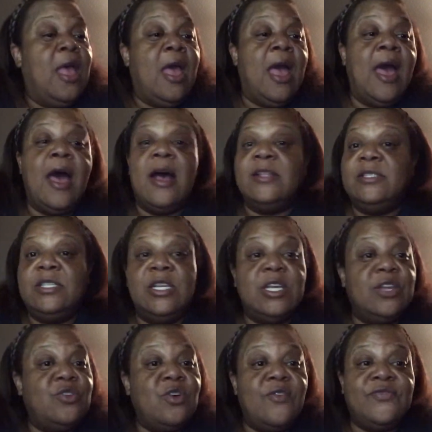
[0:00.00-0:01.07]
How did it
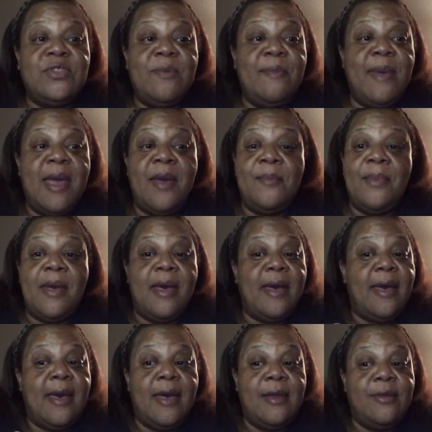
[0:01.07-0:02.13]
get off the map?
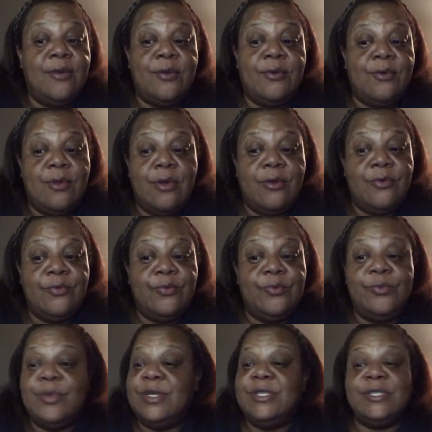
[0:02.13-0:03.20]
I don't know,
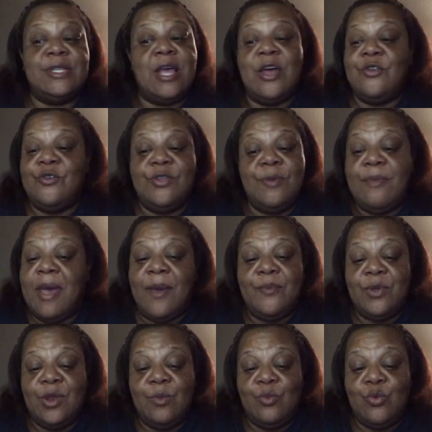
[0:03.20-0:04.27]
but it's not on the
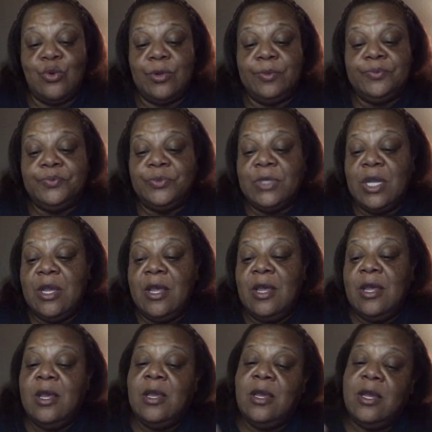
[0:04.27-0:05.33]
map anymore.
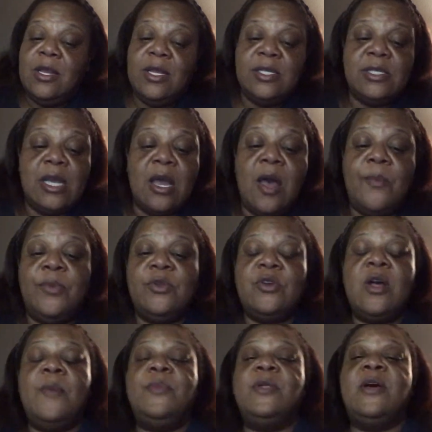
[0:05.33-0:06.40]
And there's a couple of
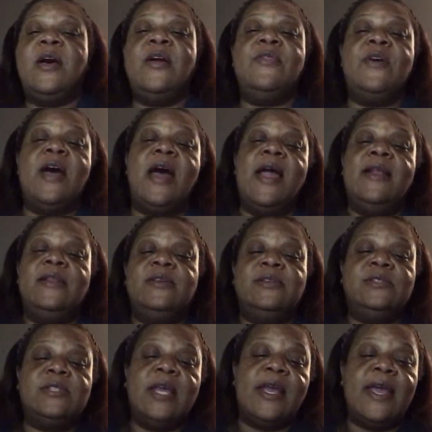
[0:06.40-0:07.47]
other
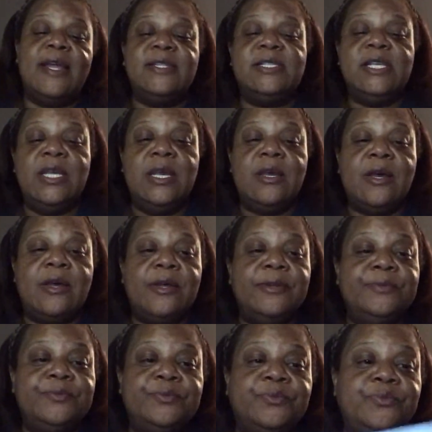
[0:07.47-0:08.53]
islands like
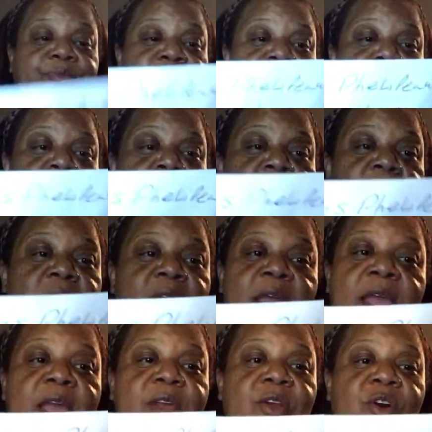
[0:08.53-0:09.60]
Antigua,
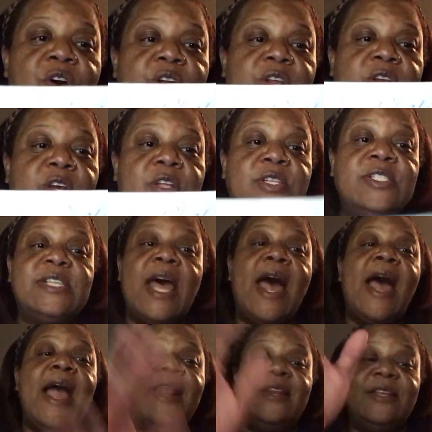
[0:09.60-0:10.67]
Antarctica. There's an
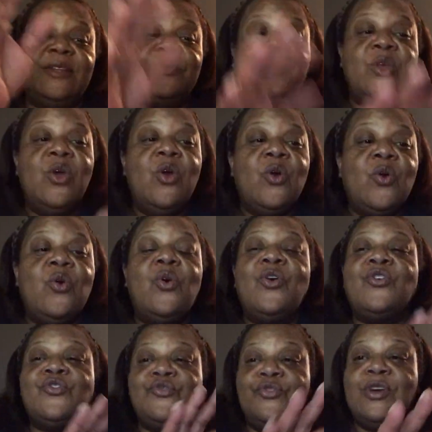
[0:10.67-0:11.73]
island
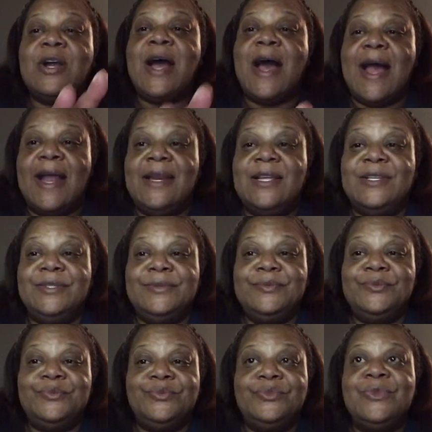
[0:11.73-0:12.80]
called Crook Island.
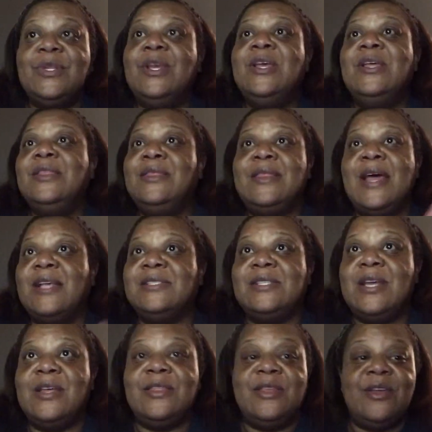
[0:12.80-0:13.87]
That's
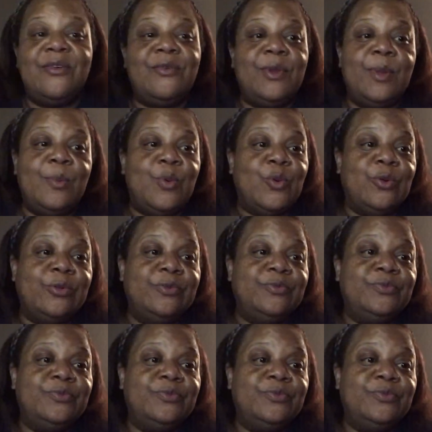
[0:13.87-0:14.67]
not there anymore.